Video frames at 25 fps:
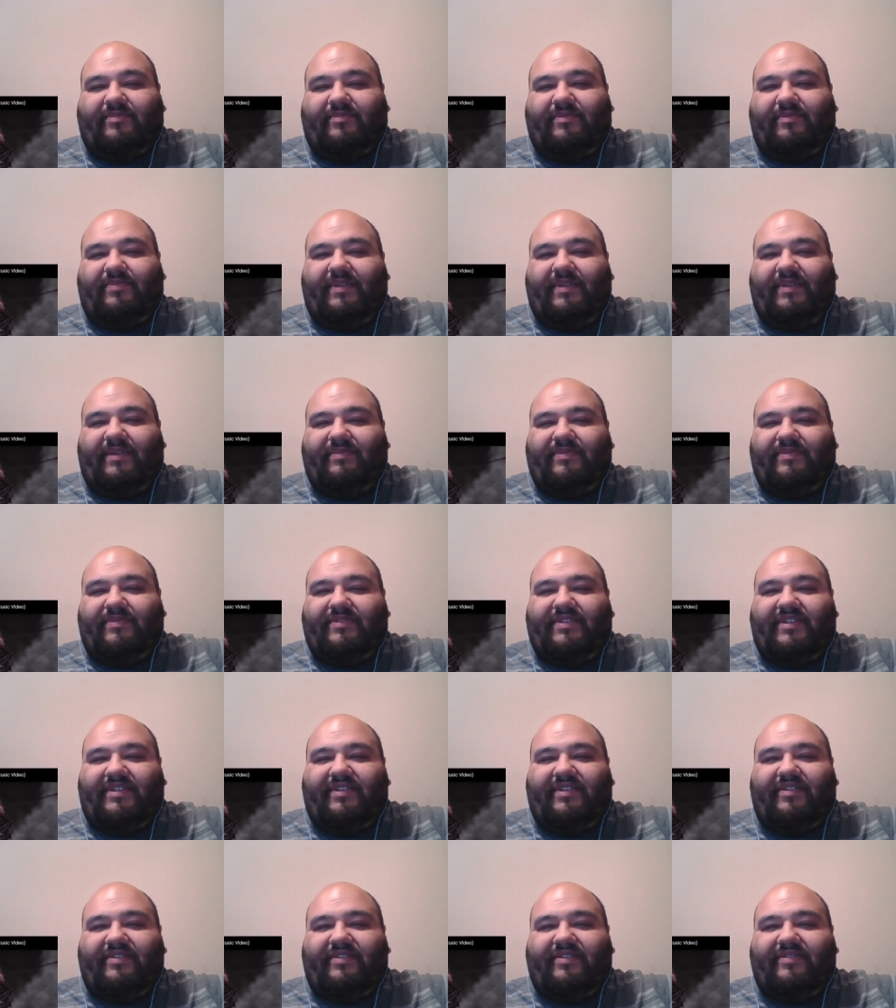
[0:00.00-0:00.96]
people
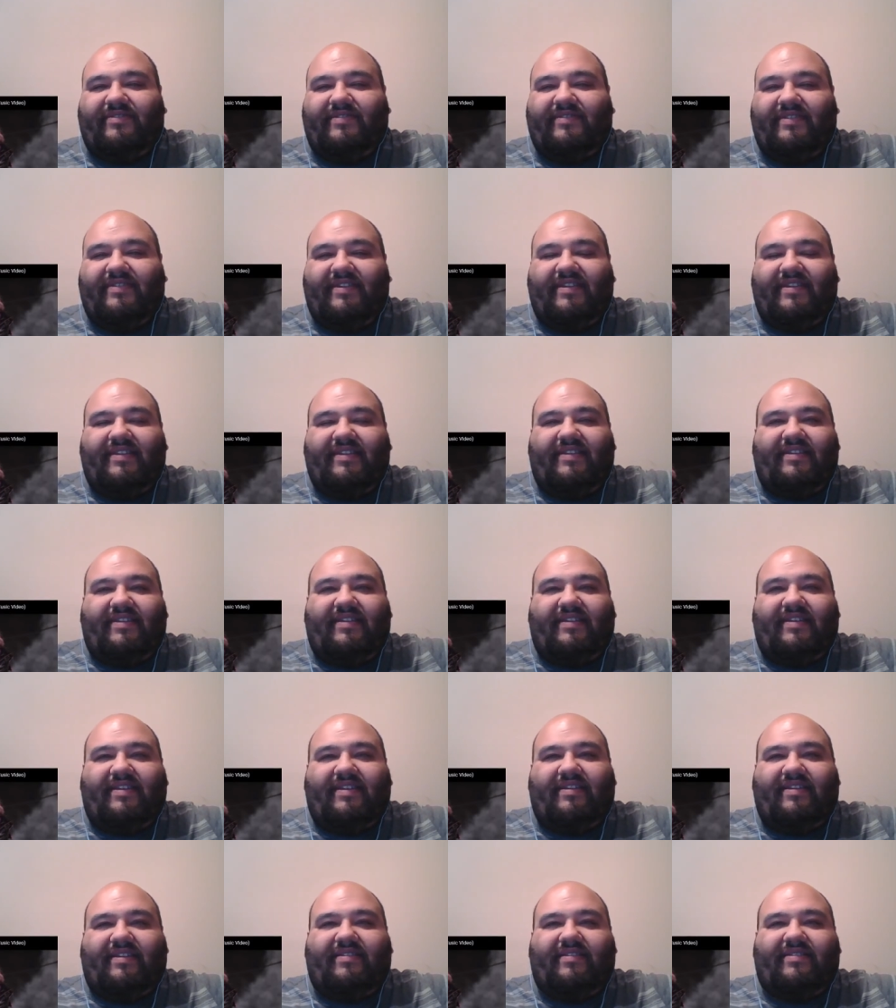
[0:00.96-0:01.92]
she knew,
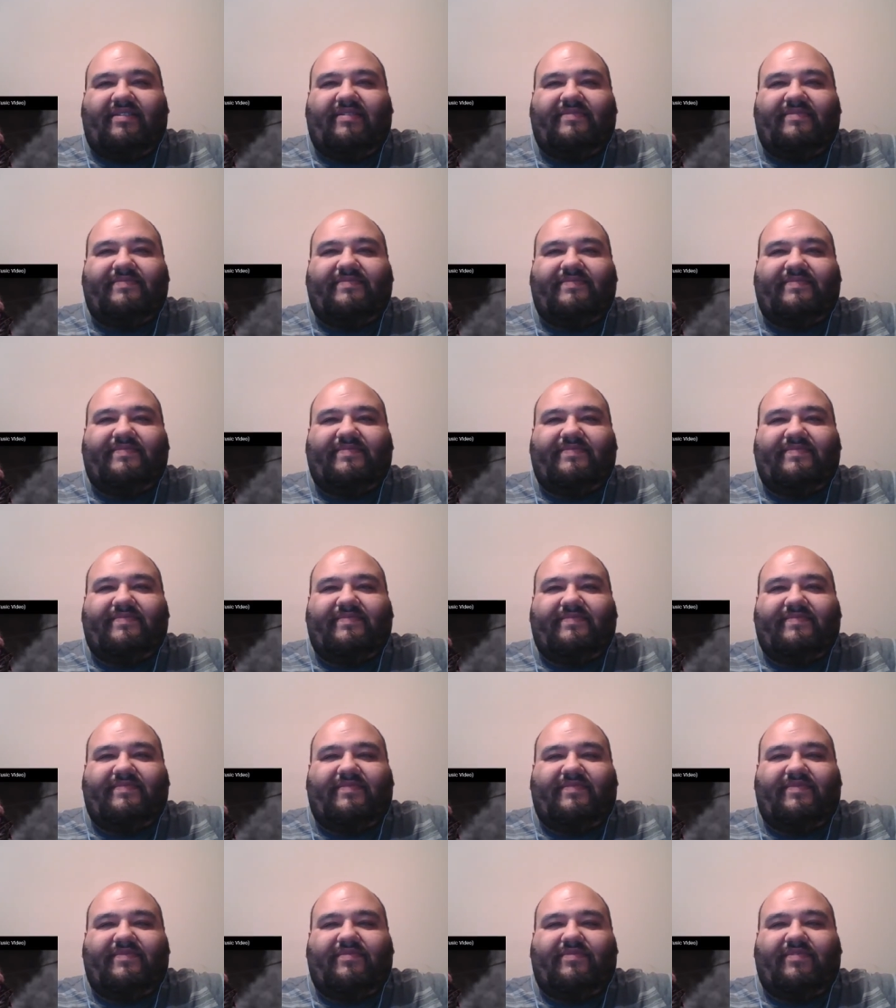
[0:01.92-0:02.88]
uh,
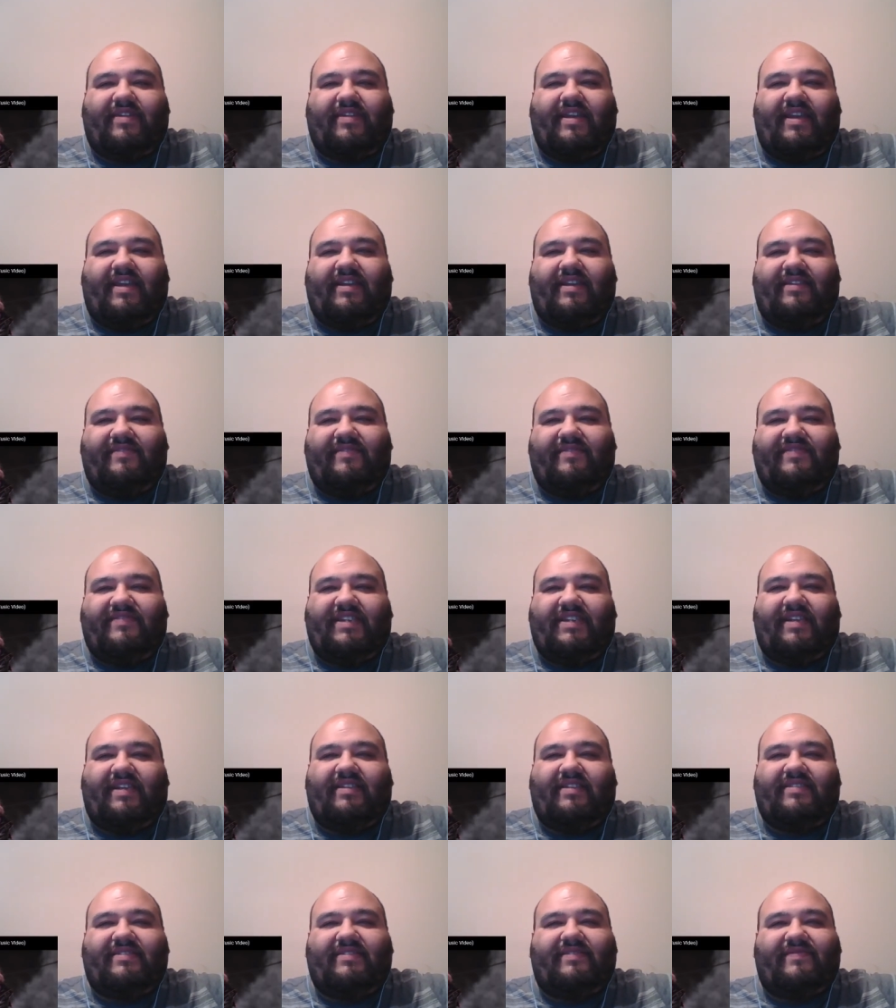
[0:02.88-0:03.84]
were kind of
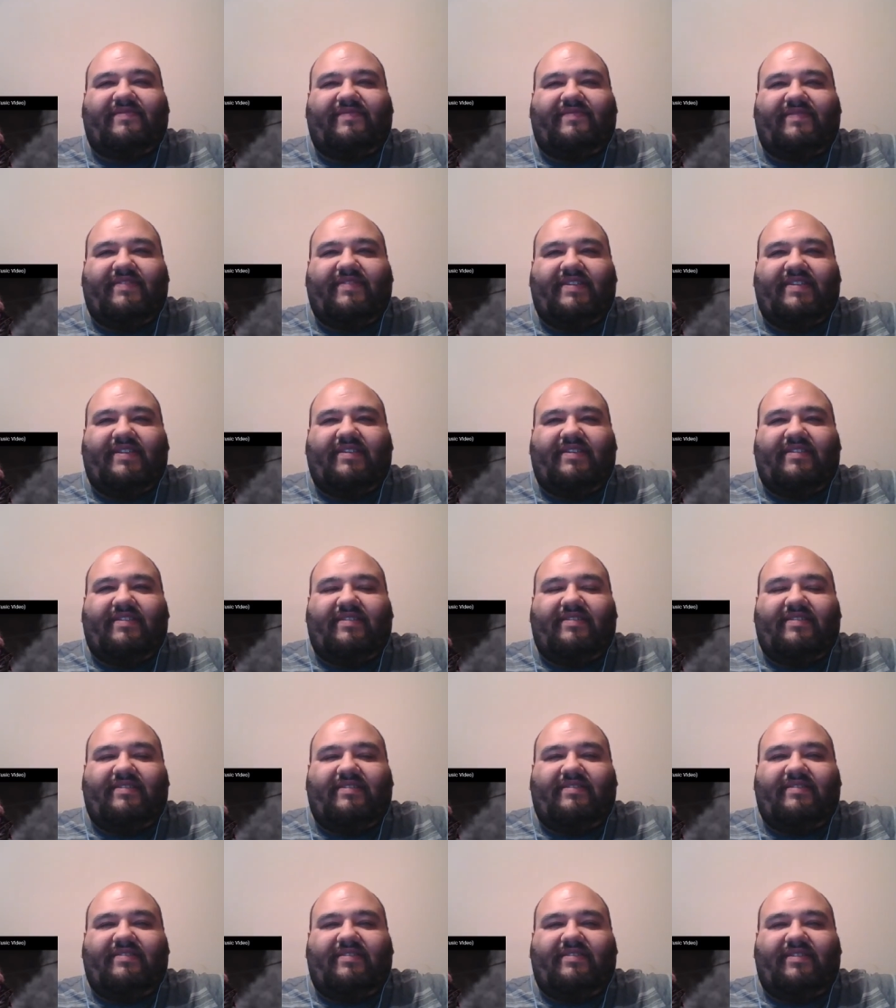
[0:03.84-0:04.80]
jealous of
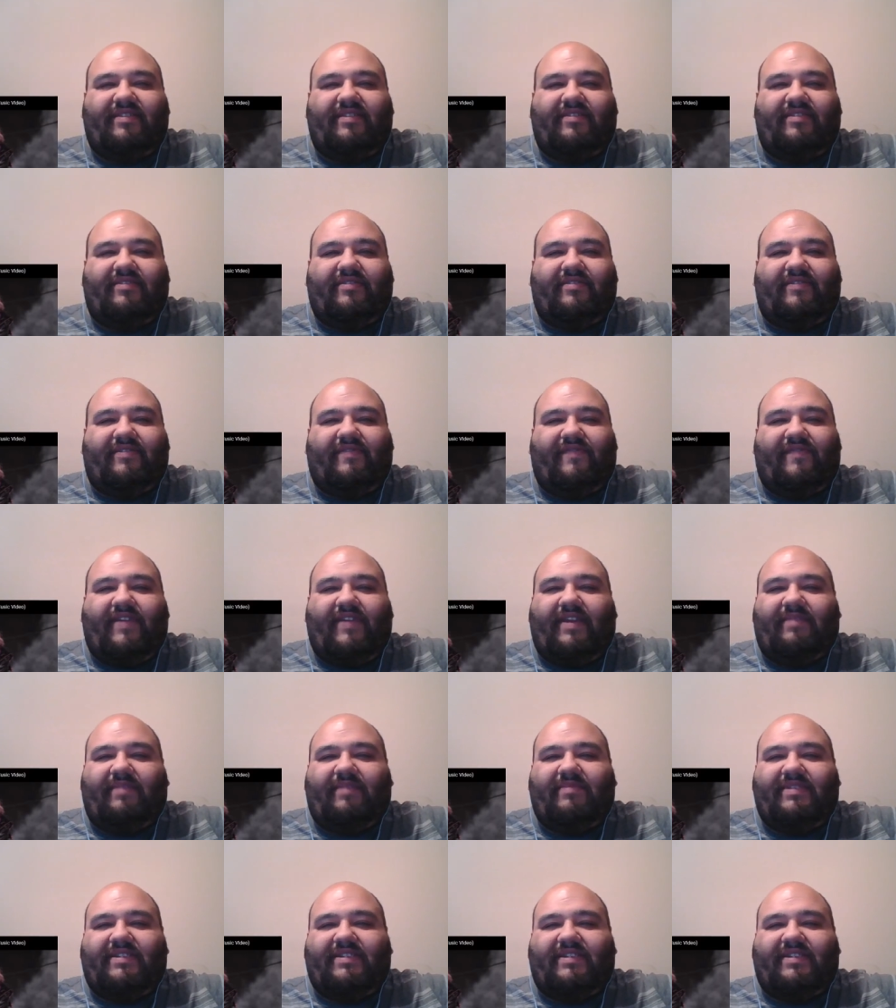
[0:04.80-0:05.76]
you know, her
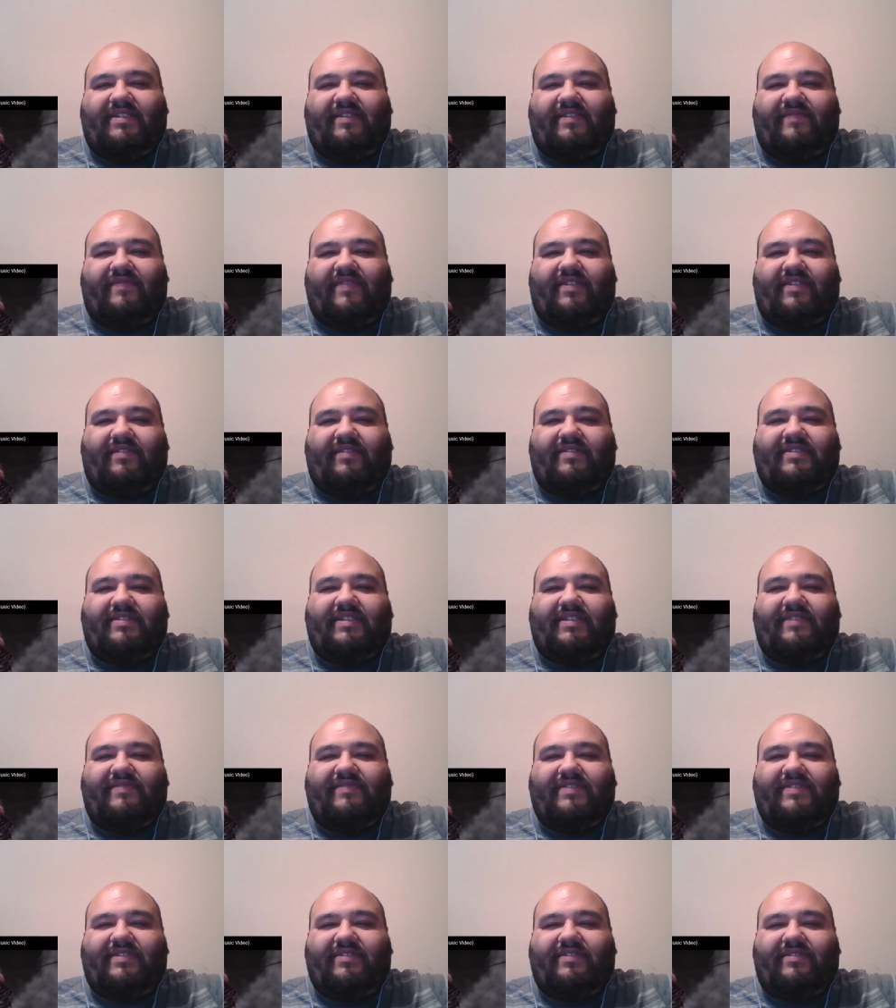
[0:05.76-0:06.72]
fame and stuff and all the
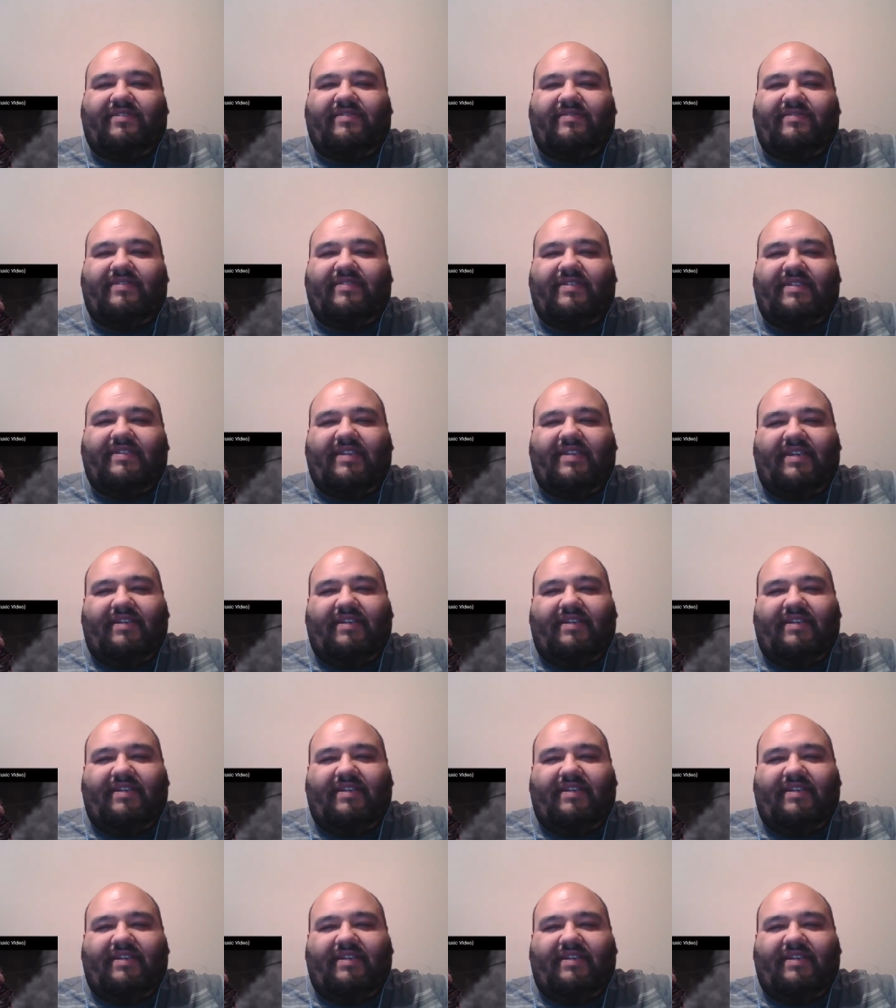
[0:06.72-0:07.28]
stuff she's doing.